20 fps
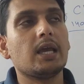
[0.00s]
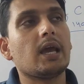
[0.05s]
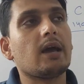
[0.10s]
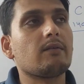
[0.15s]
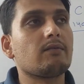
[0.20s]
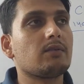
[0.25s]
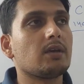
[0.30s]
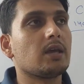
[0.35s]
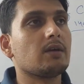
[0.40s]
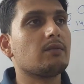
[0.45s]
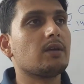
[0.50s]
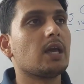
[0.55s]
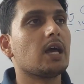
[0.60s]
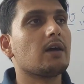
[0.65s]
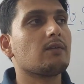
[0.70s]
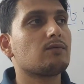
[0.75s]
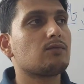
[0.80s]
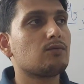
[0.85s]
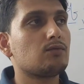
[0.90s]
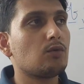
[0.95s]
here we
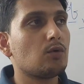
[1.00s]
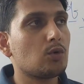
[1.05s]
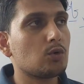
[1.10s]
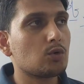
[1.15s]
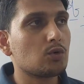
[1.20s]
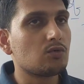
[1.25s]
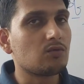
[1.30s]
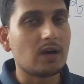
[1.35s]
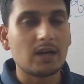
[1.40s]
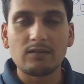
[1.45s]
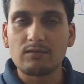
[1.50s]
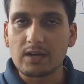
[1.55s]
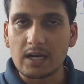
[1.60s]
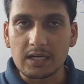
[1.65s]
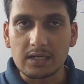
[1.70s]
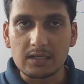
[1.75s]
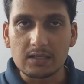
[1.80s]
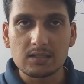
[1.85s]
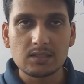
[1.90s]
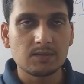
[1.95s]
have 4 to 5
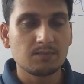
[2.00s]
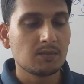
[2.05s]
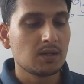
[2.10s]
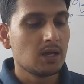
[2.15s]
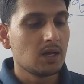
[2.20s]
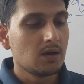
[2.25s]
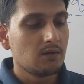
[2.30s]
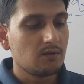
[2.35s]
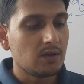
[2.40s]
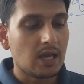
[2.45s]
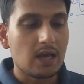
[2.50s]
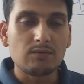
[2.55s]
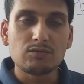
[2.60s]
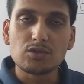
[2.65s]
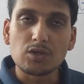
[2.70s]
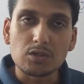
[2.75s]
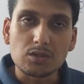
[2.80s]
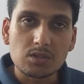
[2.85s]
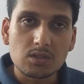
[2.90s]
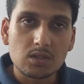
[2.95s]
writers. We have
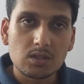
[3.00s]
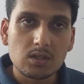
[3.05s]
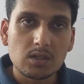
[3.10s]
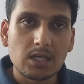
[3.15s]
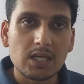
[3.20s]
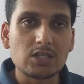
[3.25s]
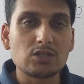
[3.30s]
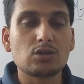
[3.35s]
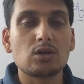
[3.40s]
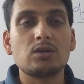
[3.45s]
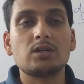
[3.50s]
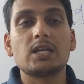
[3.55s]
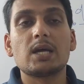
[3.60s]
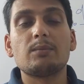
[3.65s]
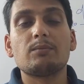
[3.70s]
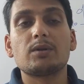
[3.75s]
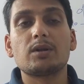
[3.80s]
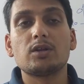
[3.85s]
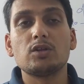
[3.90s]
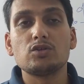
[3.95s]
Chaucer, his
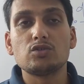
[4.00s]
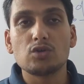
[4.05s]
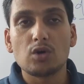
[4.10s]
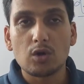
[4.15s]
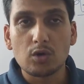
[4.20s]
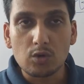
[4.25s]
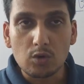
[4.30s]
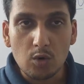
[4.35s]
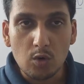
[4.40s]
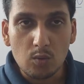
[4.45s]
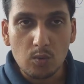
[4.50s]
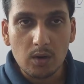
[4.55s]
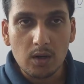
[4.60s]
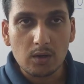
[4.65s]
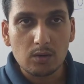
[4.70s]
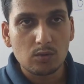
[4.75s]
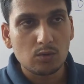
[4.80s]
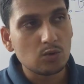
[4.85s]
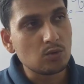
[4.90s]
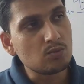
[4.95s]
contemporary John
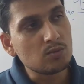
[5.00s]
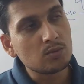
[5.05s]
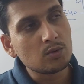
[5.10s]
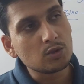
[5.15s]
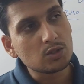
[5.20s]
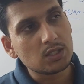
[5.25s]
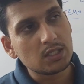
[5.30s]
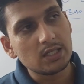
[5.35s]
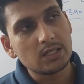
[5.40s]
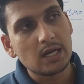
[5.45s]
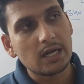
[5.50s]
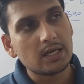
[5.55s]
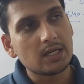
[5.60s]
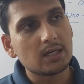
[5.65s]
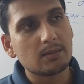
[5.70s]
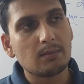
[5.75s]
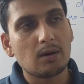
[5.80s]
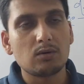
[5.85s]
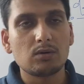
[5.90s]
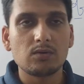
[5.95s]
Gower, who mostly write
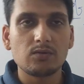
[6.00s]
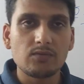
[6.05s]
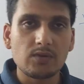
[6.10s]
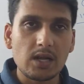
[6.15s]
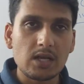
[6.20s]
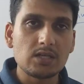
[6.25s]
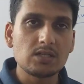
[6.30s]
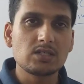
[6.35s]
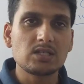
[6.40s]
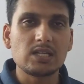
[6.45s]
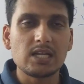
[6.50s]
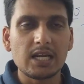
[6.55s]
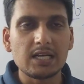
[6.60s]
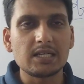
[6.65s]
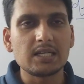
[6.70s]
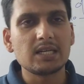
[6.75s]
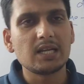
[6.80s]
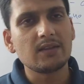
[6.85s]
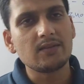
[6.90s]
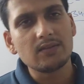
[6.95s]
about French,
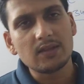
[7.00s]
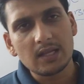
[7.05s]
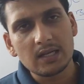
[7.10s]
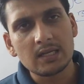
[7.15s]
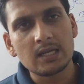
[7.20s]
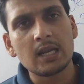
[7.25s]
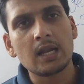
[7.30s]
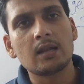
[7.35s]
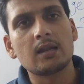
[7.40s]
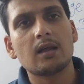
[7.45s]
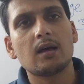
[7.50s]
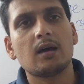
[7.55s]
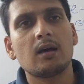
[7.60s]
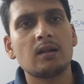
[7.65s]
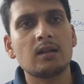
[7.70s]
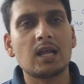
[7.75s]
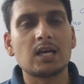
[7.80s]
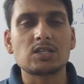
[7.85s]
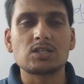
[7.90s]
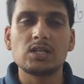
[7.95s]
Latin, and then
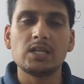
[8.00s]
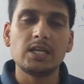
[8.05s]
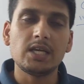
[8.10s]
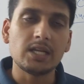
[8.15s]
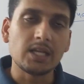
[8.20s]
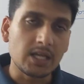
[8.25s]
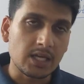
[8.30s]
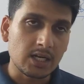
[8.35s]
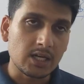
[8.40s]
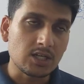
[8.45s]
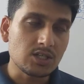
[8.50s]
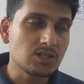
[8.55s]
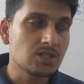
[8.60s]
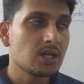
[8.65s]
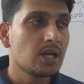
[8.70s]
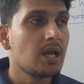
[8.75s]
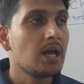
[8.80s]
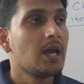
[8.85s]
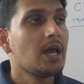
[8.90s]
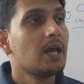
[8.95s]
lastly in English.
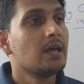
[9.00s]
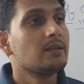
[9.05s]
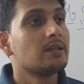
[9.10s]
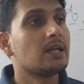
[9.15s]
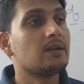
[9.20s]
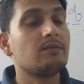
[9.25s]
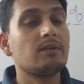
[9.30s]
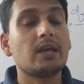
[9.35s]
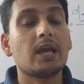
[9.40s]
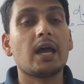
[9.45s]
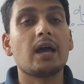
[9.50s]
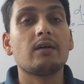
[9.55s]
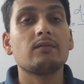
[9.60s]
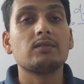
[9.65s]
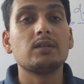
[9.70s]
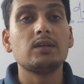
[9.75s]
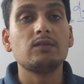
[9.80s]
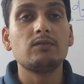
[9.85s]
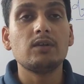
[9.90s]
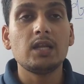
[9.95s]
Then we
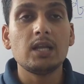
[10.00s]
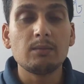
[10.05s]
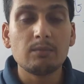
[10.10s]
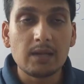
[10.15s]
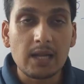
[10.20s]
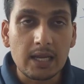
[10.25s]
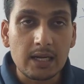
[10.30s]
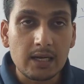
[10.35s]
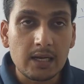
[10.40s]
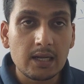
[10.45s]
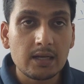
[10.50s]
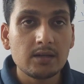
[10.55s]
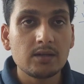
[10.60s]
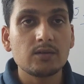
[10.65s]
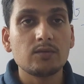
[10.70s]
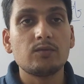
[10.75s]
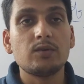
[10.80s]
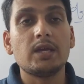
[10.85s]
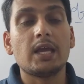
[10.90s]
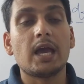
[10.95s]
have the William Langland,
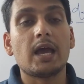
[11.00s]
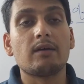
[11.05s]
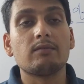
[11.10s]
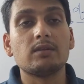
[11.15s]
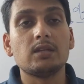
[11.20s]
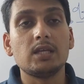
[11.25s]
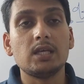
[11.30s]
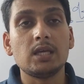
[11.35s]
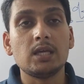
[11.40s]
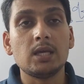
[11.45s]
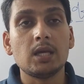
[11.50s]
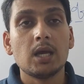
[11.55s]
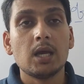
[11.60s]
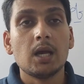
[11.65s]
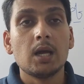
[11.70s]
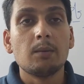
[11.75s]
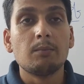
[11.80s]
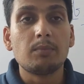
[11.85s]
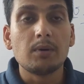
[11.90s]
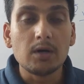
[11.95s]
we have the
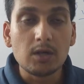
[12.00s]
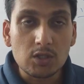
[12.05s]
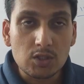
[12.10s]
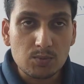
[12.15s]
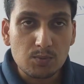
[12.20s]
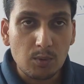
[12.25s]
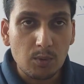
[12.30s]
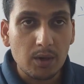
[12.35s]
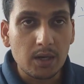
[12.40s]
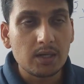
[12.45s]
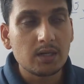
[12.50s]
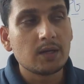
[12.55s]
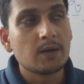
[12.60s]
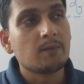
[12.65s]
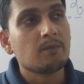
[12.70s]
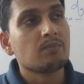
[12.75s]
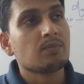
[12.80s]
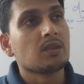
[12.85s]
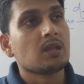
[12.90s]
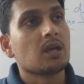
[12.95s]
Pearl's poet.
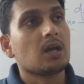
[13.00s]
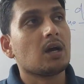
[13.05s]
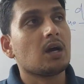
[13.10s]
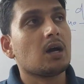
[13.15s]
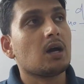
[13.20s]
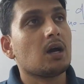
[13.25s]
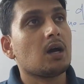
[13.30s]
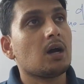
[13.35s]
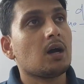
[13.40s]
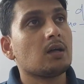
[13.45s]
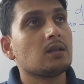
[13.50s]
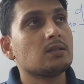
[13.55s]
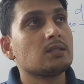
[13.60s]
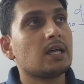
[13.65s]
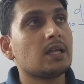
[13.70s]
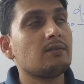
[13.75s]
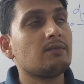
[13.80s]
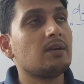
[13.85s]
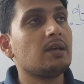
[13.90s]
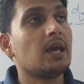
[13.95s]

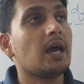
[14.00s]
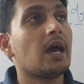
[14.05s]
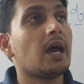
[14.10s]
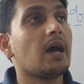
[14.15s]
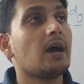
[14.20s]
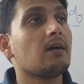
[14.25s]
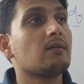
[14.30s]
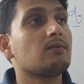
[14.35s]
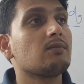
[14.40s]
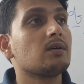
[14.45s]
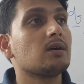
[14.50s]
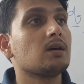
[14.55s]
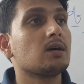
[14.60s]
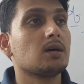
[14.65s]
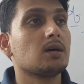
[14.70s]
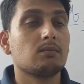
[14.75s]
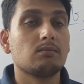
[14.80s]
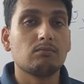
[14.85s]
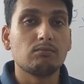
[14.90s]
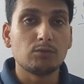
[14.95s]
Then we have
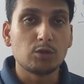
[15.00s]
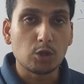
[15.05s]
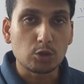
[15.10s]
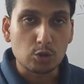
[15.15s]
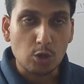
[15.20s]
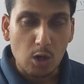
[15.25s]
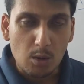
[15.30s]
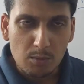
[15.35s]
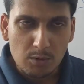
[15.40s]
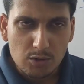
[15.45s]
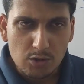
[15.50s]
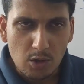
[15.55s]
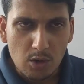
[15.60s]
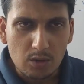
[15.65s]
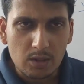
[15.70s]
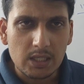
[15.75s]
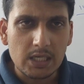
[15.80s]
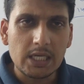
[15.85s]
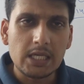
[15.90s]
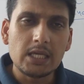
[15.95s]
your Thomas
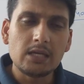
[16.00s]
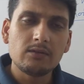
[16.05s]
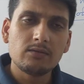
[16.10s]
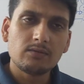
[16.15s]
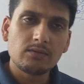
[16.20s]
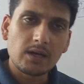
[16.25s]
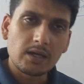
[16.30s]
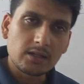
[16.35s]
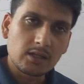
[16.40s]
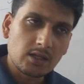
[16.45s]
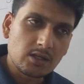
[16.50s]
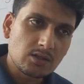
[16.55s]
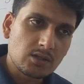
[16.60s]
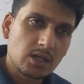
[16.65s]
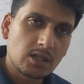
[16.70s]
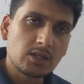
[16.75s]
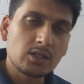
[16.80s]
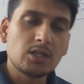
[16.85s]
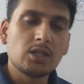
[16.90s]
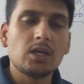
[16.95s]
Hockley and
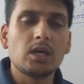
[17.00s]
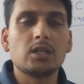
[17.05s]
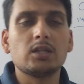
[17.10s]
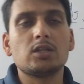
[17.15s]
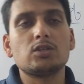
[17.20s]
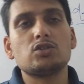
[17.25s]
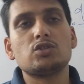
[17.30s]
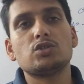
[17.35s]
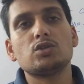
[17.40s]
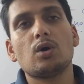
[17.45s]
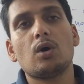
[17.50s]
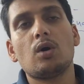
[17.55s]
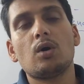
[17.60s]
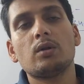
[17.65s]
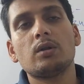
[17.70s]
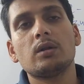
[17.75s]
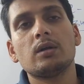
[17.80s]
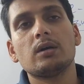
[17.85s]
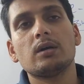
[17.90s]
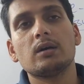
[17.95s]
the
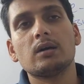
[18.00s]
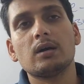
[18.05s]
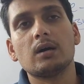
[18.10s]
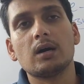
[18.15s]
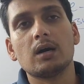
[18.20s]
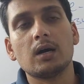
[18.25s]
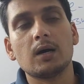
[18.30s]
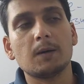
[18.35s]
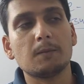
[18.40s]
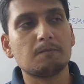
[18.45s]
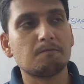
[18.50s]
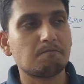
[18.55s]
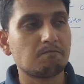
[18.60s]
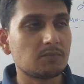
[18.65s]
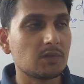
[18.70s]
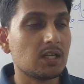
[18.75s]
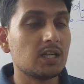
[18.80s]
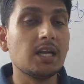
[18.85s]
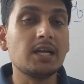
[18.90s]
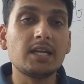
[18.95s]
John
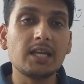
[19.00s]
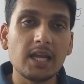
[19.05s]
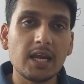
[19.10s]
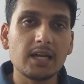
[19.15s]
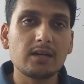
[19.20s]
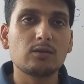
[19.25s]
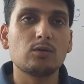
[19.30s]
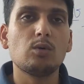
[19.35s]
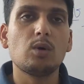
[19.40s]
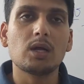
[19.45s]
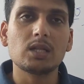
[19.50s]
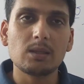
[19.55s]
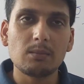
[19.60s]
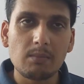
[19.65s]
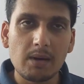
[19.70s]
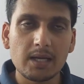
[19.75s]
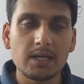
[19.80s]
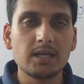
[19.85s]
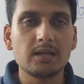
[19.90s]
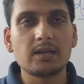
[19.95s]
Lydgate, who are the
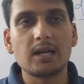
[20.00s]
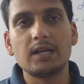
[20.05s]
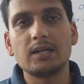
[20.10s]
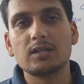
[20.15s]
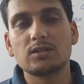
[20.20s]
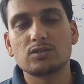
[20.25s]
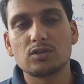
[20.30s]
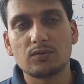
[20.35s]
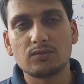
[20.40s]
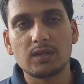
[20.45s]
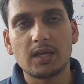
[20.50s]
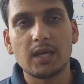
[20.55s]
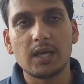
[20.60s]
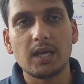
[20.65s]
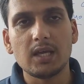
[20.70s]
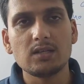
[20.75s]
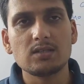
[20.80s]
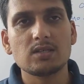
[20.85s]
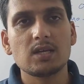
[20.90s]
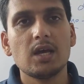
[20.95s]
minor writers of the
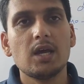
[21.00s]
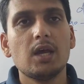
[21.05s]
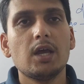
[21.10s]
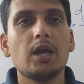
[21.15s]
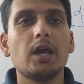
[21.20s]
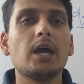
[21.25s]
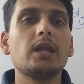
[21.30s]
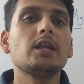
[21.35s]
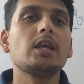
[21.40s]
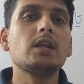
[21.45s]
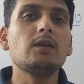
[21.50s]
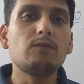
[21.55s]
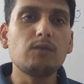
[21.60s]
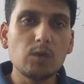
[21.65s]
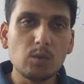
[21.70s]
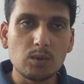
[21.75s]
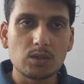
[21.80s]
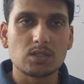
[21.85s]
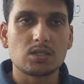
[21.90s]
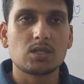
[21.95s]
age and
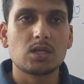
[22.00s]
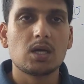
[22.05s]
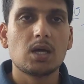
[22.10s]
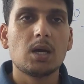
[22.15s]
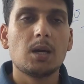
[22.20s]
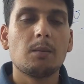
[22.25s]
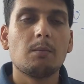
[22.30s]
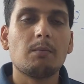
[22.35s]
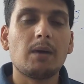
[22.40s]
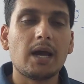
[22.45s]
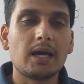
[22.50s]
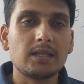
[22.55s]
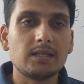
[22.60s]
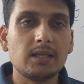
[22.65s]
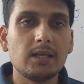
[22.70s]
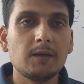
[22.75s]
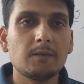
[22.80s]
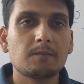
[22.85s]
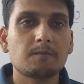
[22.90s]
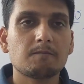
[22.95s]
influenced by
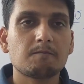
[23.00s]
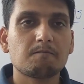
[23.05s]
the